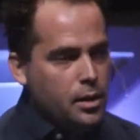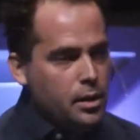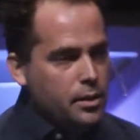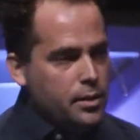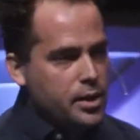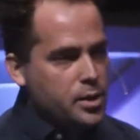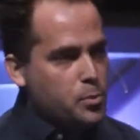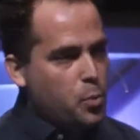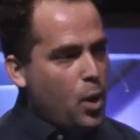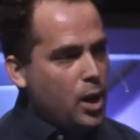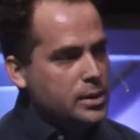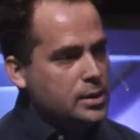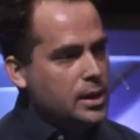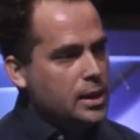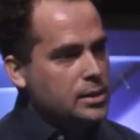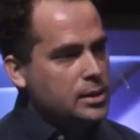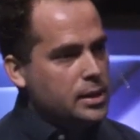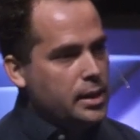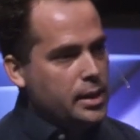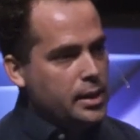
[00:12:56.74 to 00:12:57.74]
This
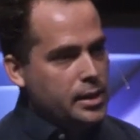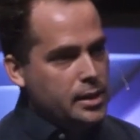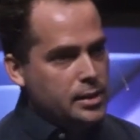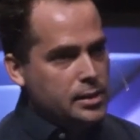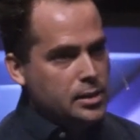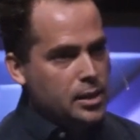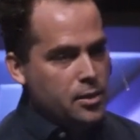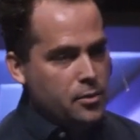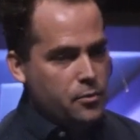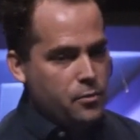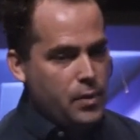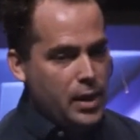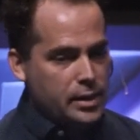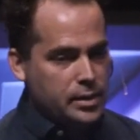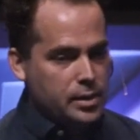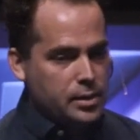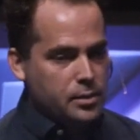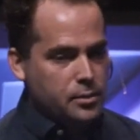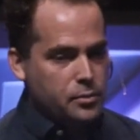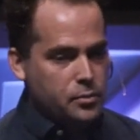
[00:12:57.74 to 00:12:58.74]
process is
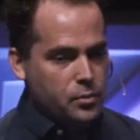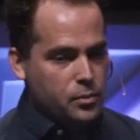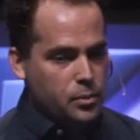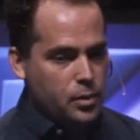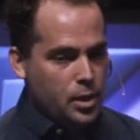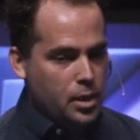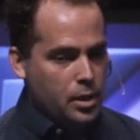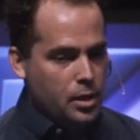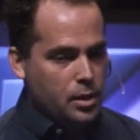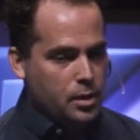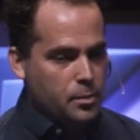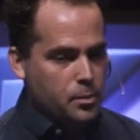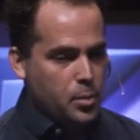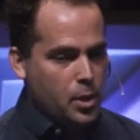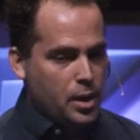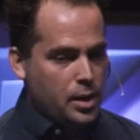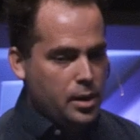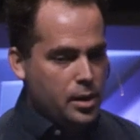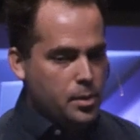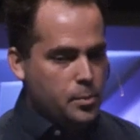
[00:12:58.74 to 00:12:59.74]
effective um,
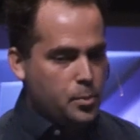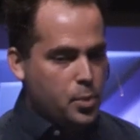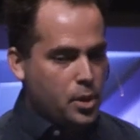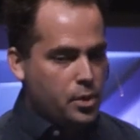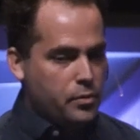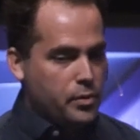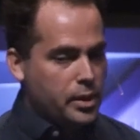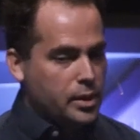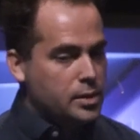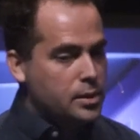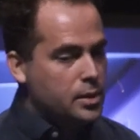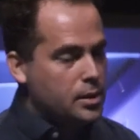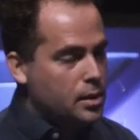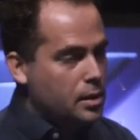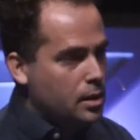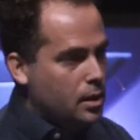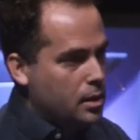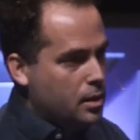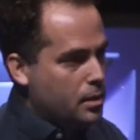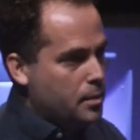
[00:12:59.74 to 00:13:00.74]
but imperfect.
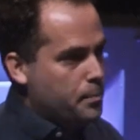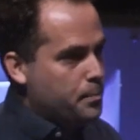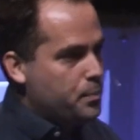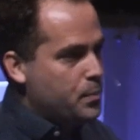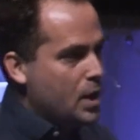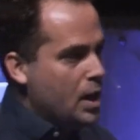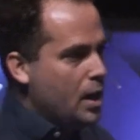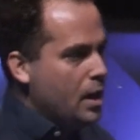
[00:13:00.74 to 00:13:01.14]
Um,